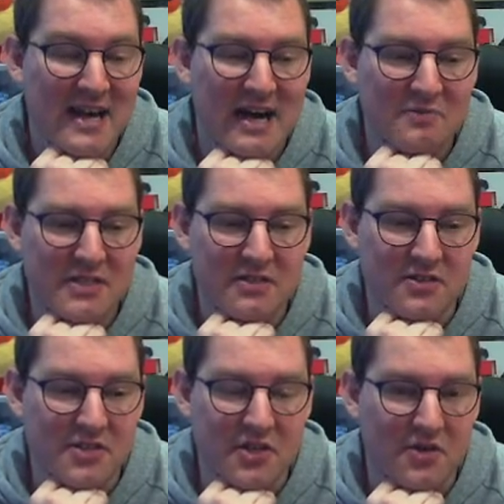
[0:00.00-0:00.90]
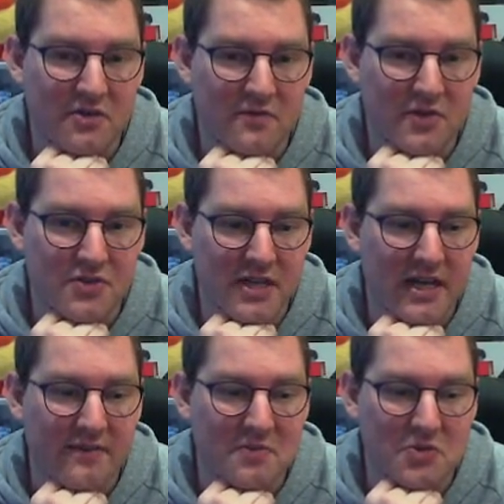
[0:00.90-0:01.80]
I'm still so confused. I
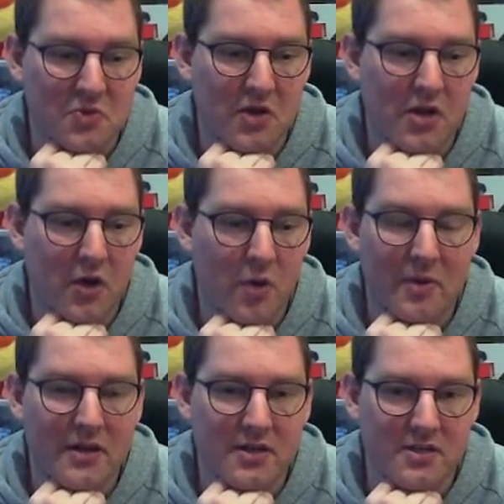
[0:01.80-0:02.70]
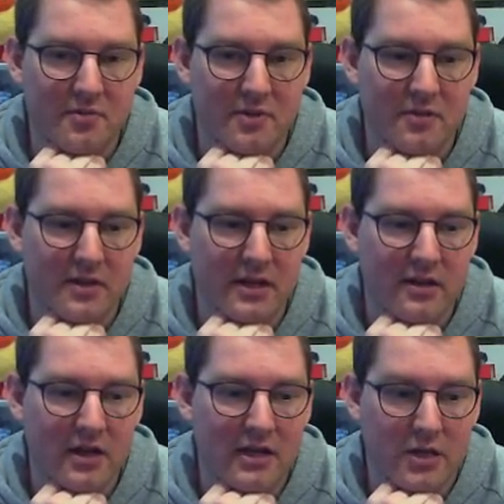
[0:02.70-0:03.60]
have absolutely no opinions on Pyramid Head.
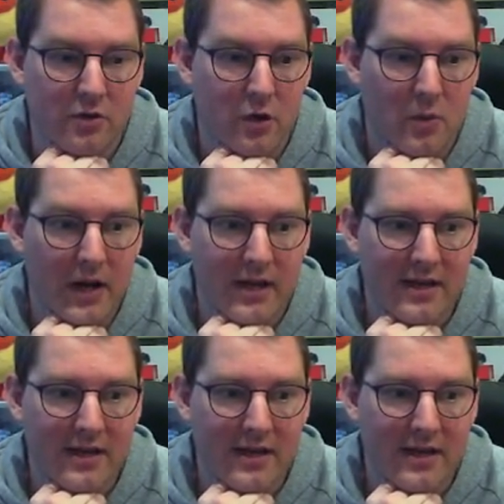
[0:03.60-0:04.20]
I don't know why.